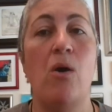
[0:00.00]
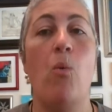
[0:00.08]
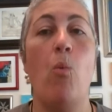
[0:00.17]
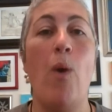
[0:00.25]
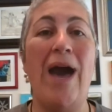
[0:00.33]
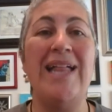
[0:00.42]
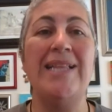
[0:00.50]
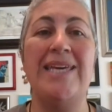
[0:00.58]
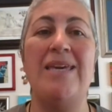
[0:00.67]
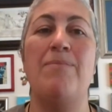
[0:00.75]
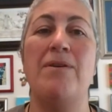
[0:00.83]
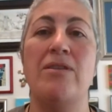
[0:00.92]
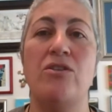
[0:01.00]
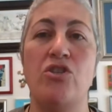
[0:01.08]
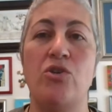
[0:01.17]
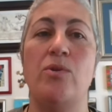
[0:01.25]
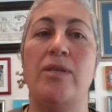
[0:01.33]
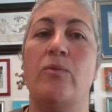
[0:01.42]
while keeping the
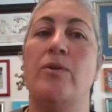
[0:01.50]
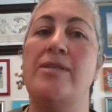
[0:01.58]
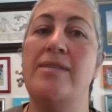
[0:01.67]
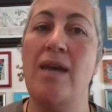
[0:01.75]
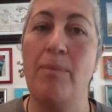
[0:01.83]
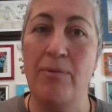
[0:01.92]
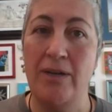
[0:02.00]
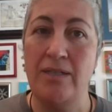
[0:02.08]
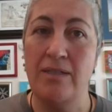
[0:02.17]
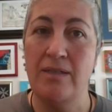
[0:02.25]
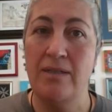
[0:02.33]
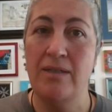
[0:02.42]
two liquids separate.